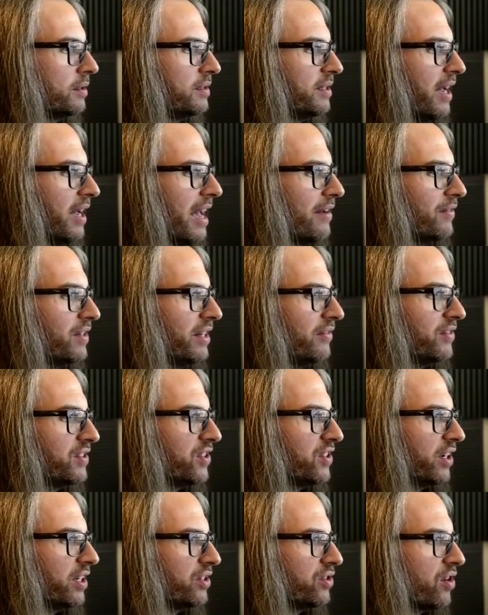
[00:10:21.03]
See, I haven't even
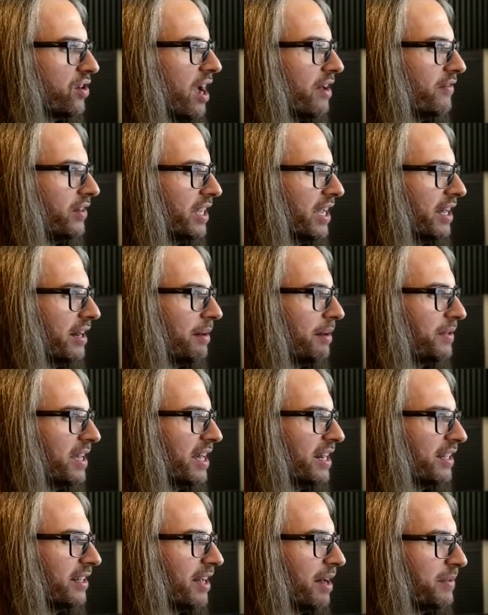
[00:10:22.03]
started driving yet. I'm
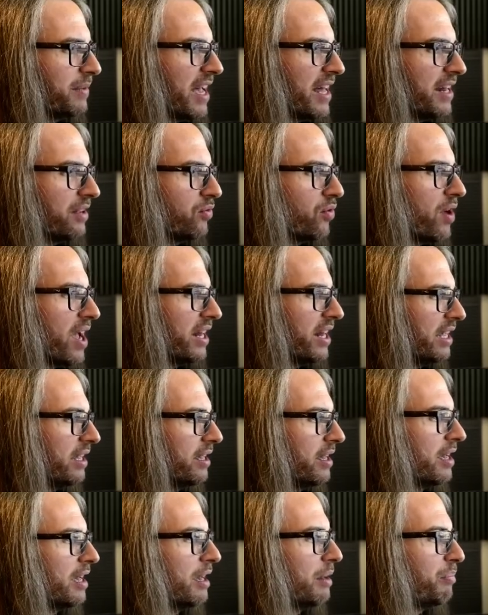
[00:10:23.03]
getting I'm getting
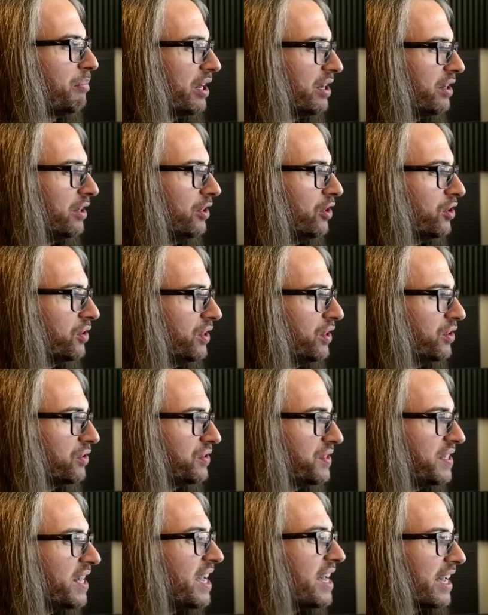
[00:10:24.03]
ready but you're you're
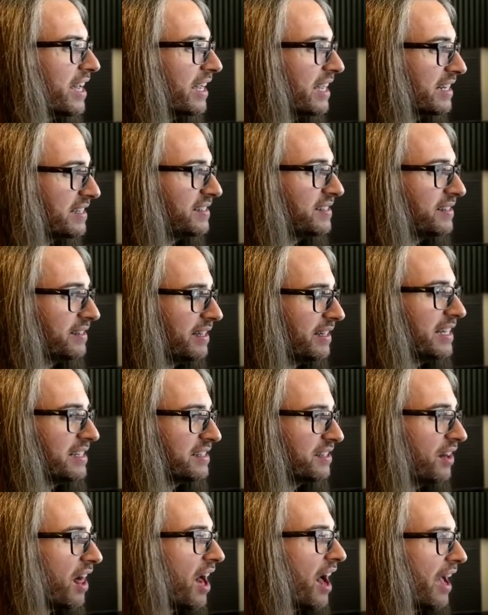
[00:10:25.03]
seeing it's
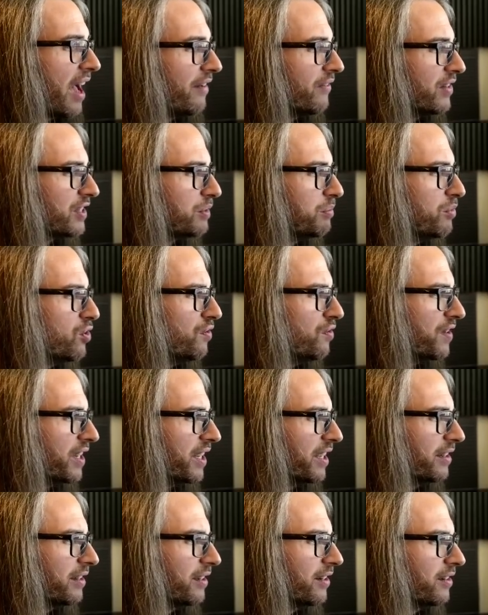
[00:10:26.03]
it's live, it's
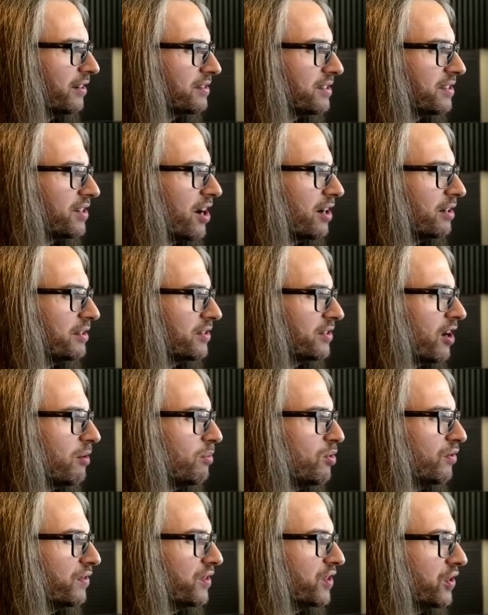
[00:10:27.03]
moving. Here, start
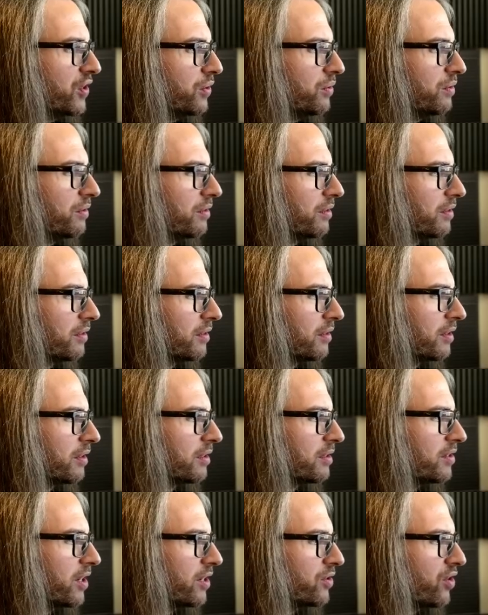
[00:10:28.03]
start moving, dude.
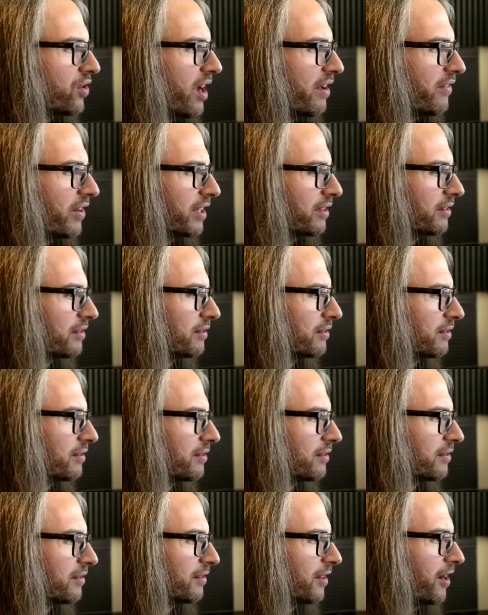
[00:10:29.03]
Start driving.
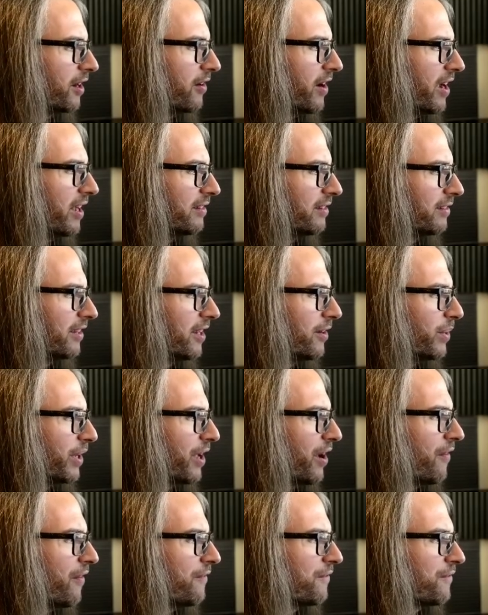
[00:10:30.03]
All right, there we
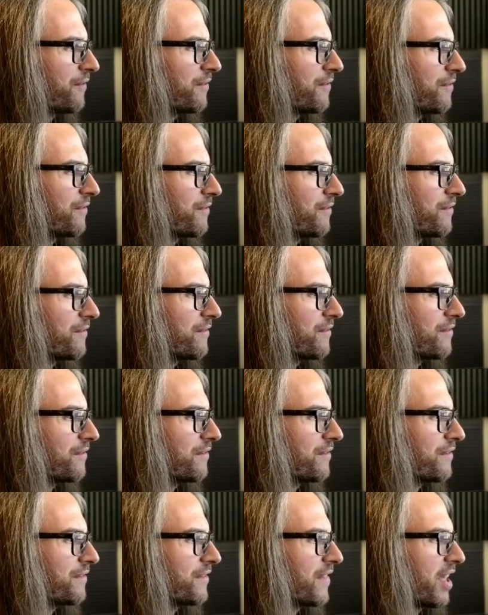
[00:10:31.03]
go.
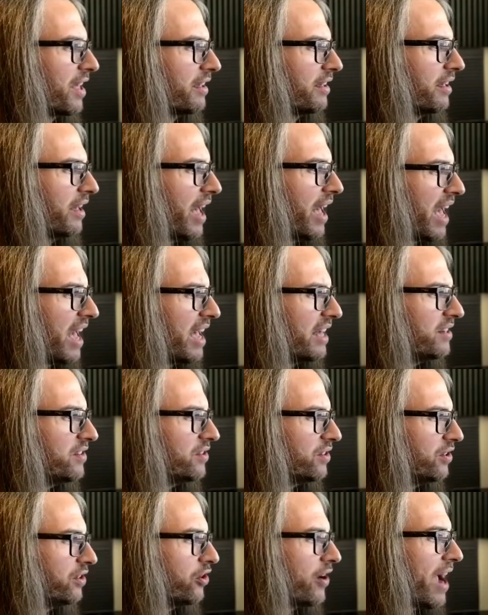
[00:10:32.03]

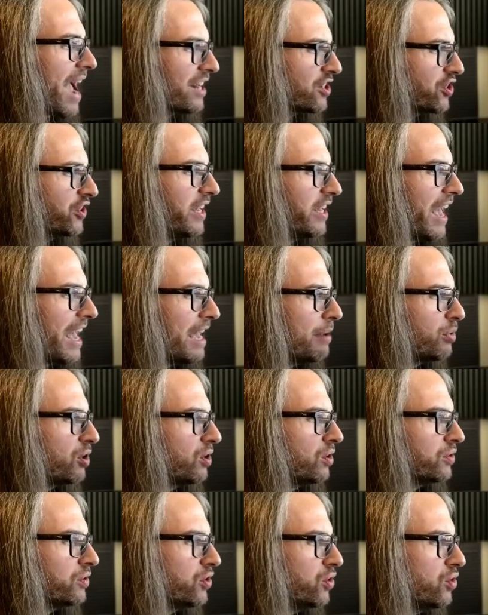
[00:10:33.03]
And you're actually
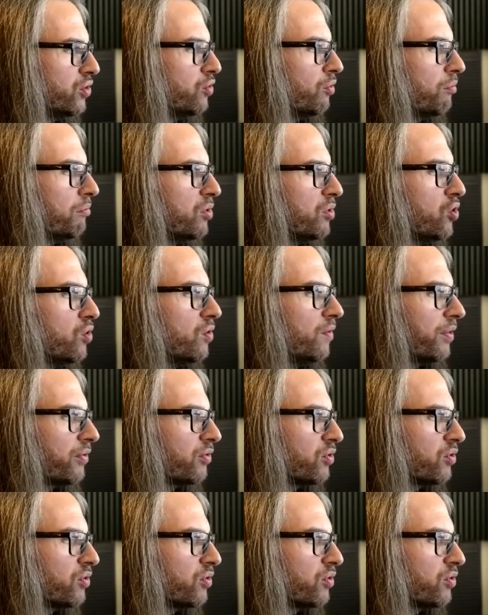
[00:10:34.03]
able to move